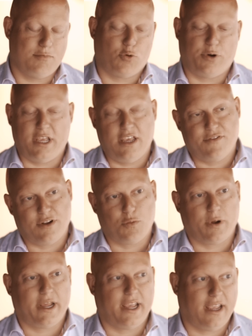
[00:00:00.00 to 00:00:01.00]
more even
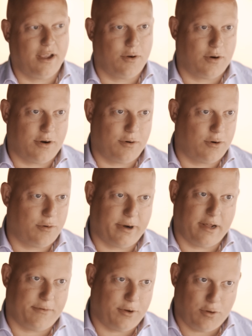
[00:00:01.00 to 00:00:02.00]
way, or
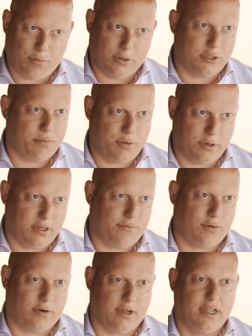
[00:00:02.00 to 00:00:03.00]
wherever you want to put it
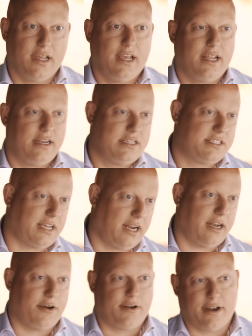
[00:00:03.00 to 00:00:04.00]
for a
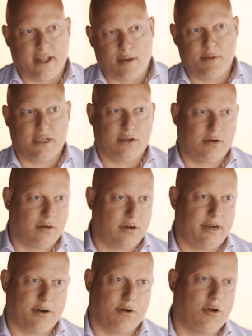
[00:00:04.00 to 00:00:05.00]
design, aerodynamic or
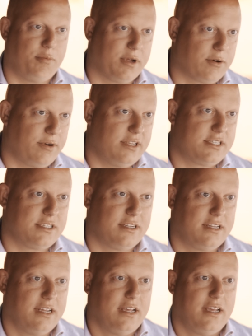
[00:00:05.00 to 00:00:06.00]
ergonomic
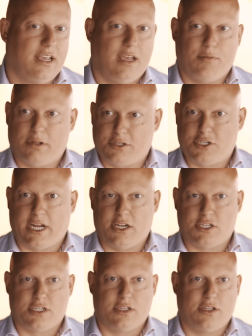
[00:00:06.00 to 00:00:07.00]
reason, it will
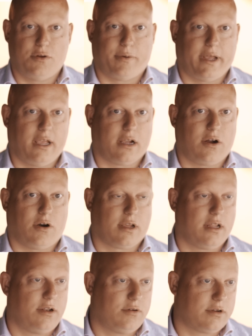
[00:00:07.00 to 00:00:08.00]
change the way a car
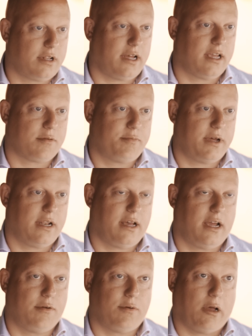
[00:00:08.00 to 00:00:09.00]
can look like. But
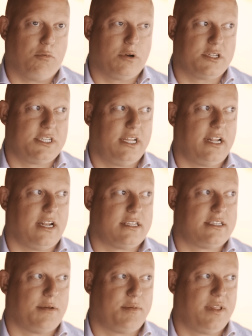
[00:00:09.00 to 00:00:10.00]
I wouldn't see that
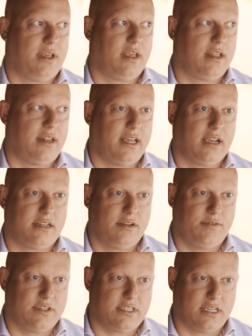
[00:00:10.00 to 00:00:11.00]
as something
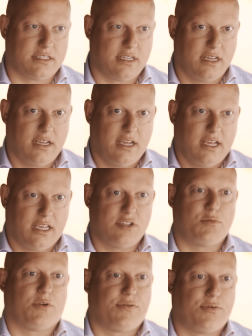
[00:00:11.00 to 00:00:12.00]
negative. It just
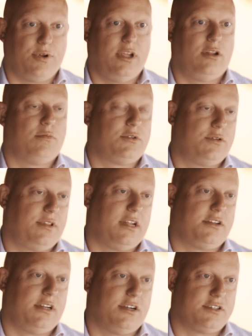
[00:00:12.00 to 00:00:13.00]
gives more freedom to the
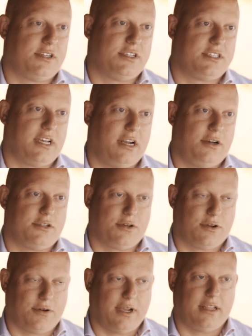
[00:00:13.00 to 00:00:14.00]
engineers and designers to
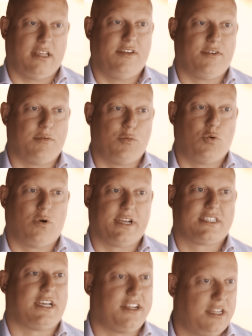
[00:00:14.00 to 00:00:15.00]
create even more
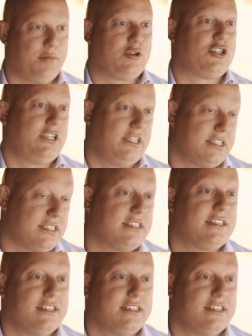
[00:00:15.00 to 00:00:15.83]
exciting machines.